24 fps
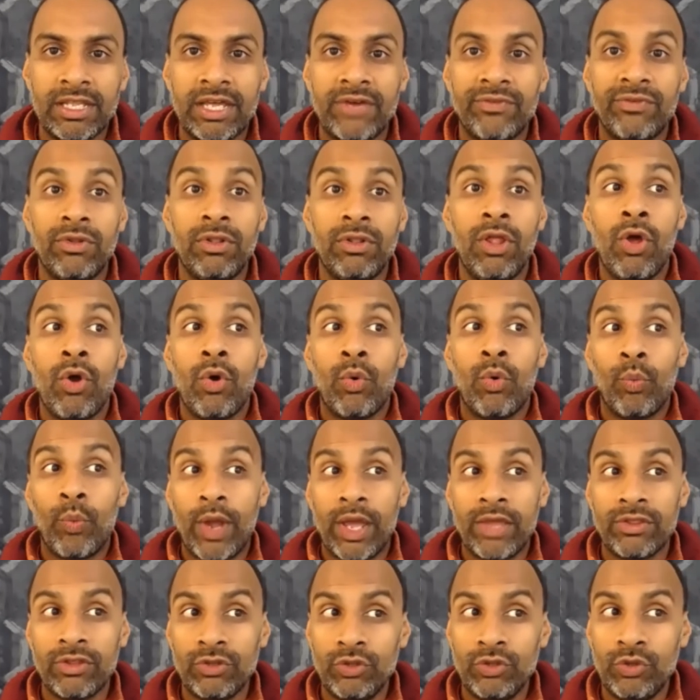level,
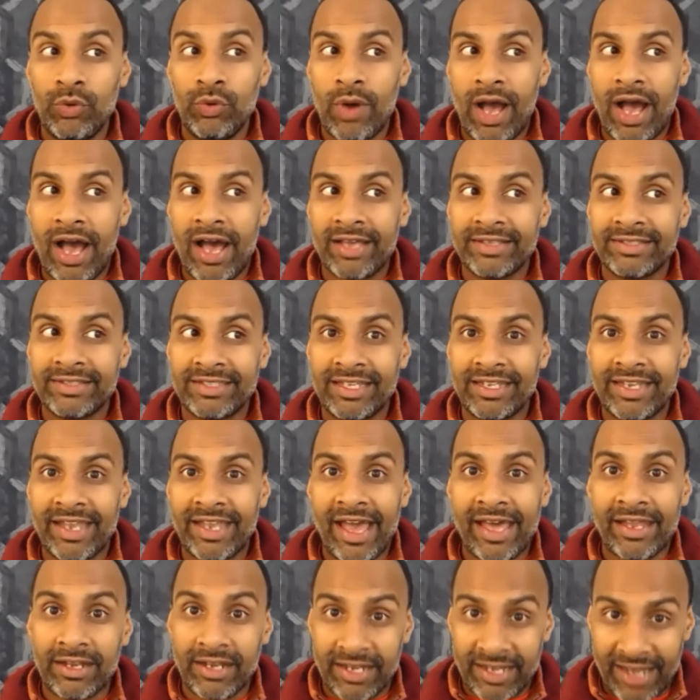whether you ask it
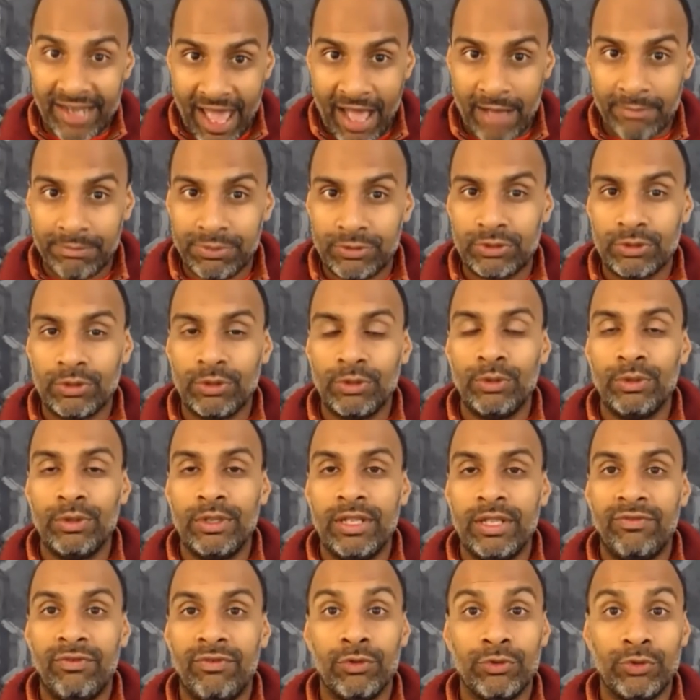at an absolute
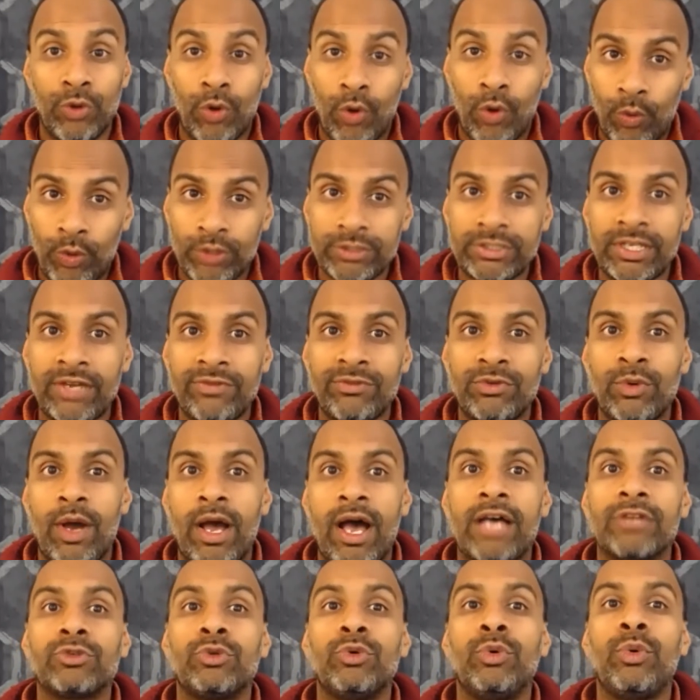level, you always have to
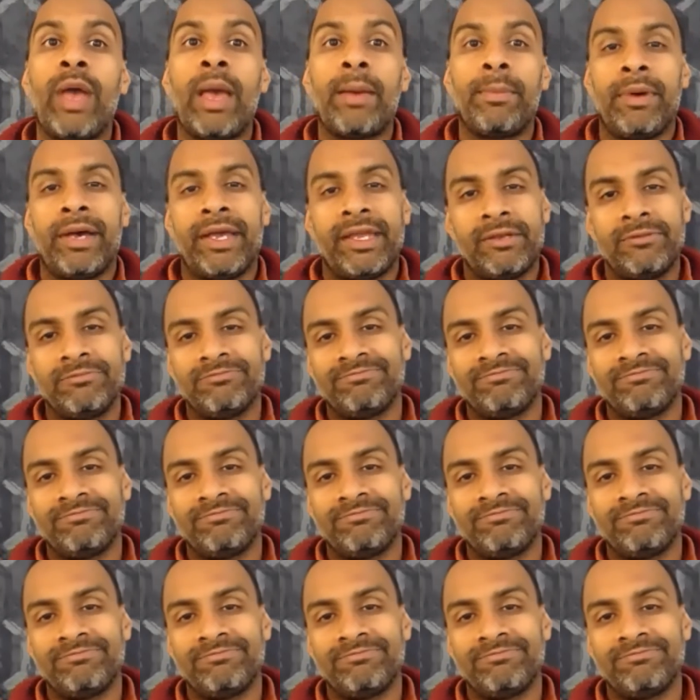ask, who am I?